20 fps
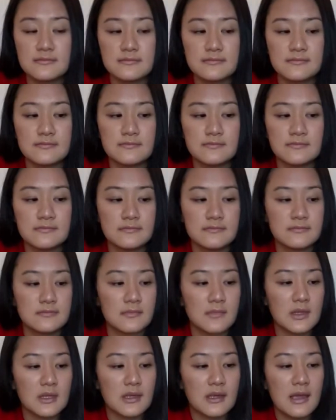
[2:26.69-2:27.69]

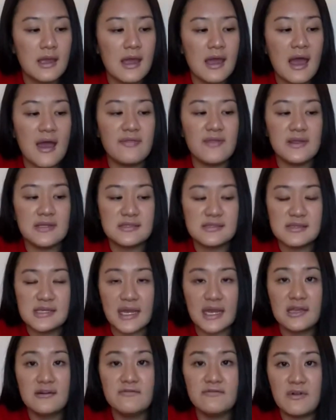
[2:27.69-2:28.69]
and then
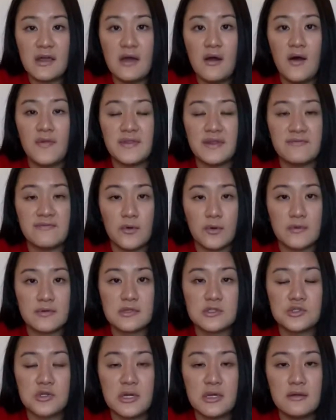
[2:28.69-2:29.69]
2nd fret on the 4th
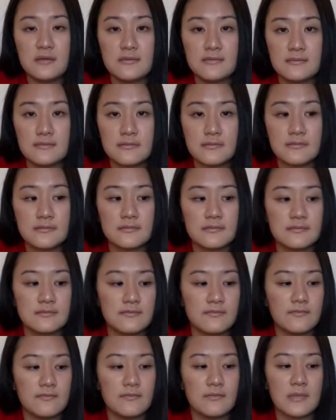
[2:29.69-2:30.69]
string,
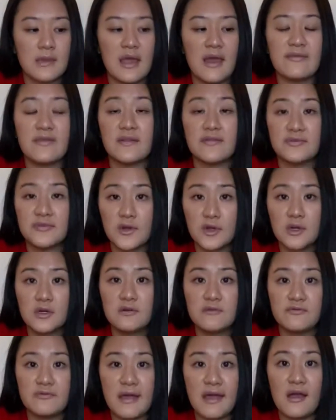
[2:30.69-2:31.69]
and then 3rd
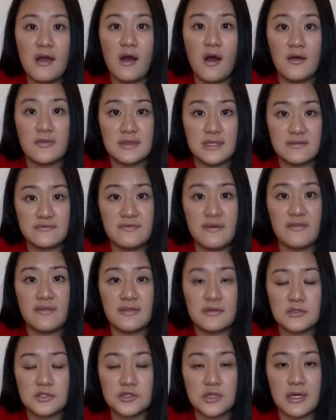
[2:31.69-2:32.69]
fret on the 5th
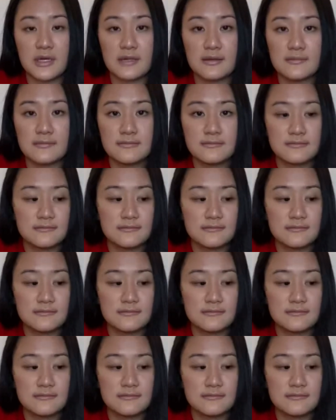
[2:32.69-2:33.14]
string.